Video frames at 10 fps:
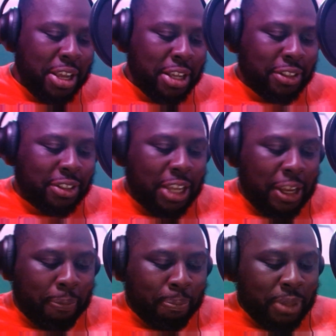
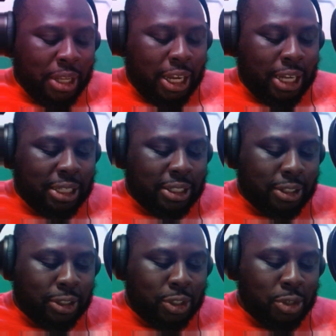See? And this is a
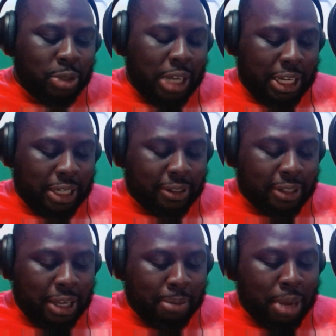tune, like I said, by